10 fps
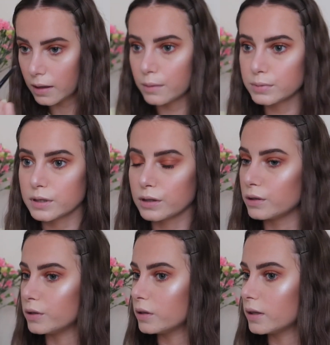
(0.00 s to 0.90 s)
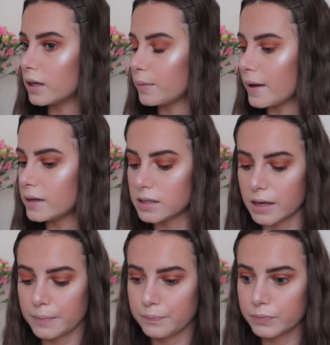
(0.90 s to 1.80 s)
Absolutely
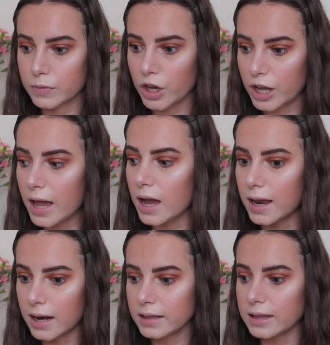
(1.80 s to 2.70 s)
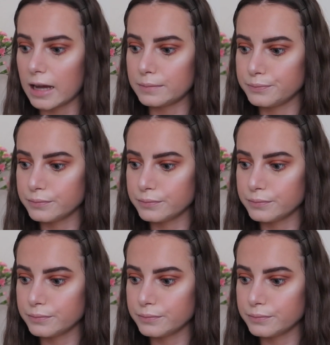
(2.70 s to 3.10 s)
amazing. Okay, I like that.